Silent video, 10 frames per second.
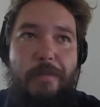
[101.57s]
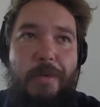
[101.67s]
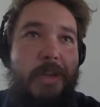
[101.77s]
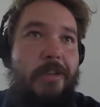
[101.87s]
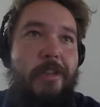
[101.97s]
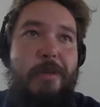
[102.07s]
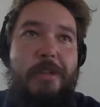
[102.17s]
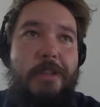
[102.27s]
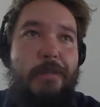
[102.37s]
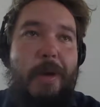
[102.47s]
potentially be
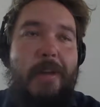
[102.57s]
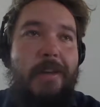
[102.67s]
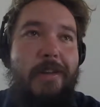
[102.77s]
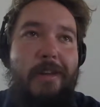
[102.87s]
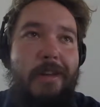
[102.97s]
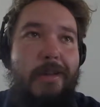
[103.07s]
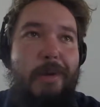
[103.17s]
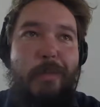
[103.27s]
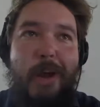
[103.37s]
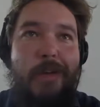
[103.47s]
suspending
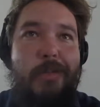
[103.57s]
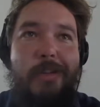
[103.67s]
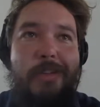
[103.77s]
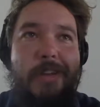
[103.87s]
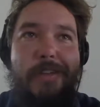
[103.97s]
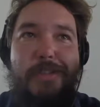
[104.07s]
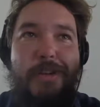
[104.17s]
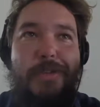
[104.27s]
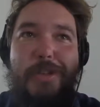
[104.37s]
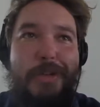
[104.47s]
Emrakul on like
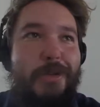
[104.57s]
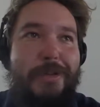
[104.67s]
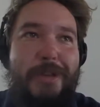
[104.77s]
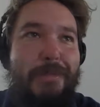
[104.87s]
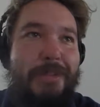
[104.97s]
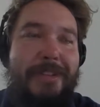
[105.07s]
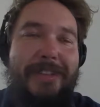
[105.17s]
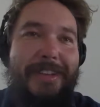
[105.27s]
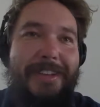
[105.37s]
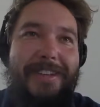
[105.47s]
turn 2 or something,
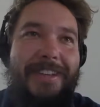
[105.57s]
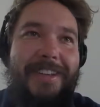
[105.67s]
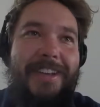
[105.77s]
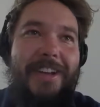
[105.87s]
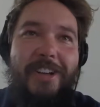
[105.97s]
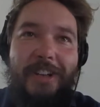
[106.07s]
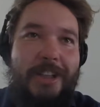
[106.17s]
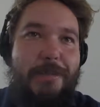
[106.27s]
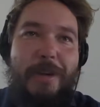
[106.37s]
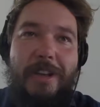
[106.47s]
and then
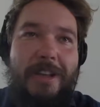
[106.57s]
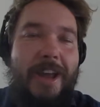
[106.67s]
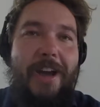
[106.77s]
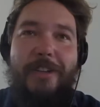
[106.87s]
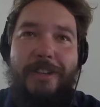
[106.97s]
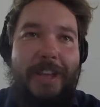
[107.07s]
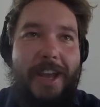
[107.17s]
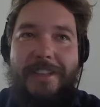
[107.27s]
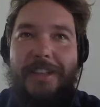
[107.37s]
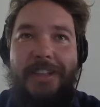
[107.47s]
clock spinning it out and
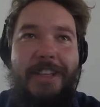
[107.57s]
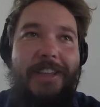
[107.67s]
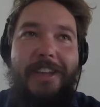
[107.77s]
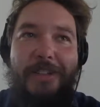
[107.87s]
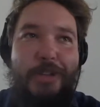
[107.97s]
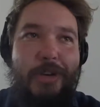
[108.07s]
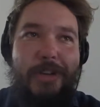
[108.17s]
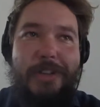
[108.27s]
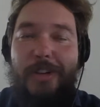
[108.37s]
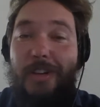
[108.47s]
casting it, taking the extra
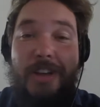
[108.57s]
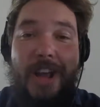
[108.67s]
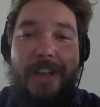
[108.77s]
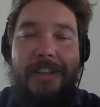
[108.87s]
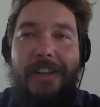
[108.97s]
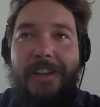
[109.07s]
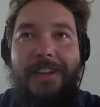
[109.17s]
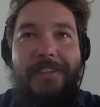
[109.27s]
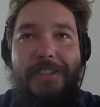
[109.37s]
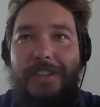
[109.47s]
turn and start annihilating,
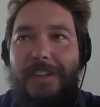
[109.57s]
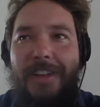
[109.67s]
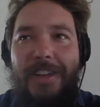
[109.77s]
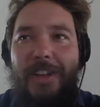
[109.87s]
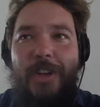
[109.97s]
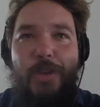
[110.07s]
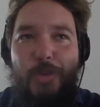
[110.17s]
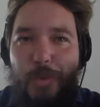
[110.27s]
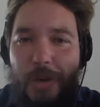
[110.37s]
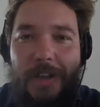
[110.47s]
and it was
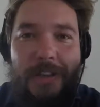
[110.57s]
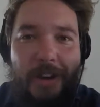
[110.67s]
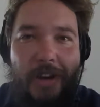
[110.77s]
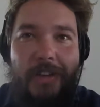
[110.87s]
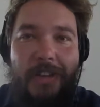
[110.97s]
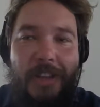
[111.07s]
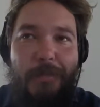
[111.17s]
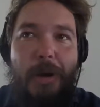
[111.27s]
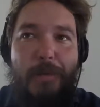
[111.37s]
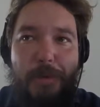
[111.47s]
really hard to
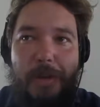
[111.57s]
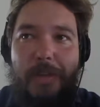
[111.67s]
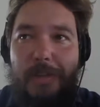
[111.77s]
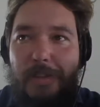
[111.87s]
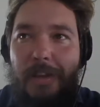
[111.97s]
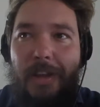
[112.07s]
keep up with